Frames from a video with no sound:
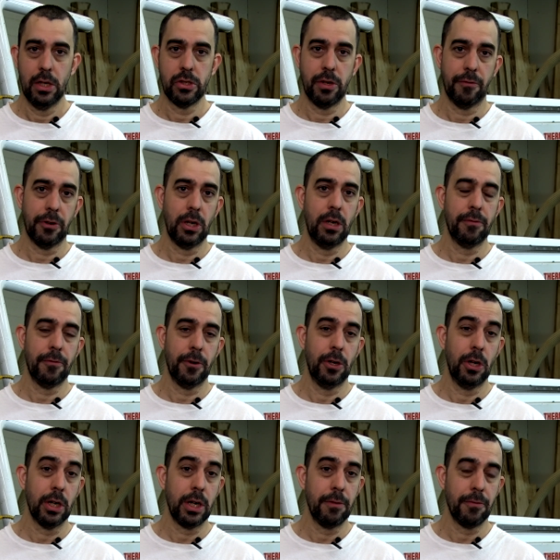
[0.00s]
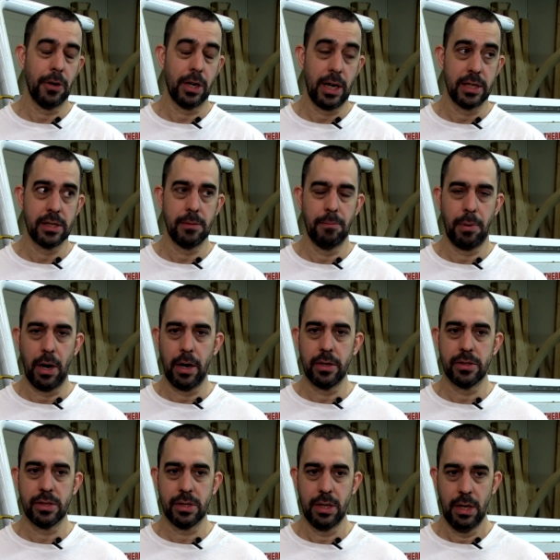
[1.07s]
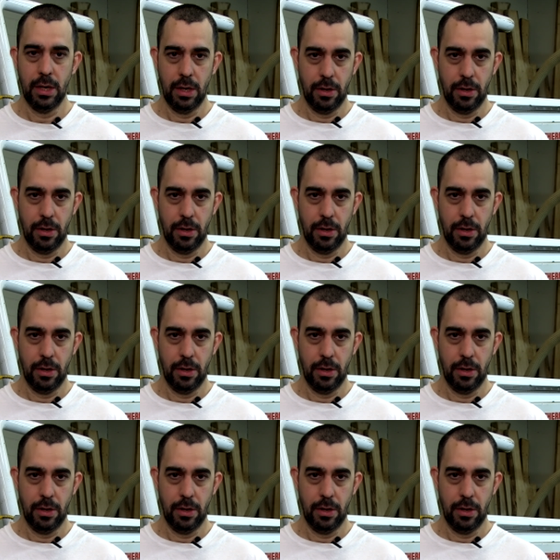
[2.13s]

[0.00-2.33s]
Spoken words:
So if you're looking for custom parts,